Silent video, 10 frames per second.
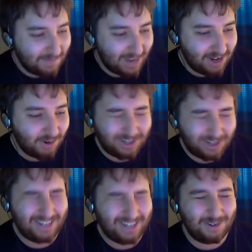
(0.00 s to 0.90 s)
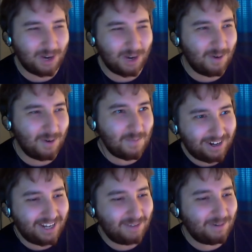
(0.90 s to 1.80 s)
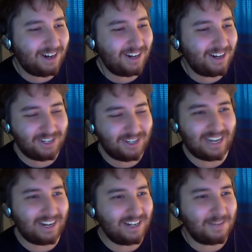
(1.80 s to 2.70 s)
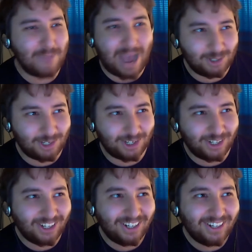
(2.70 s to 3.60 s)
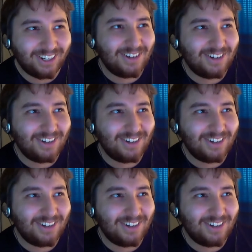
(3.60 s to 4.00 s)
know Kino Joe parodied where it turns out it's Bowser from